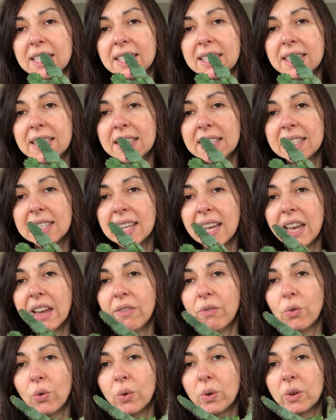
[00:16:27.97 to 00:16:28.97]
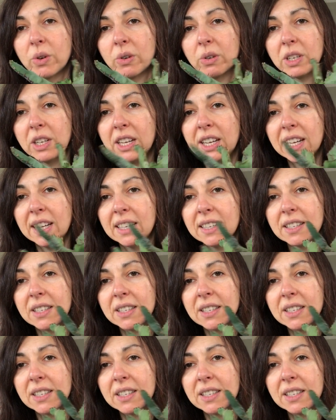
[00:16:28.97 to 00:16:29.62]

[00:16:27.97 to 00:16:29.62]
since I have ordered it.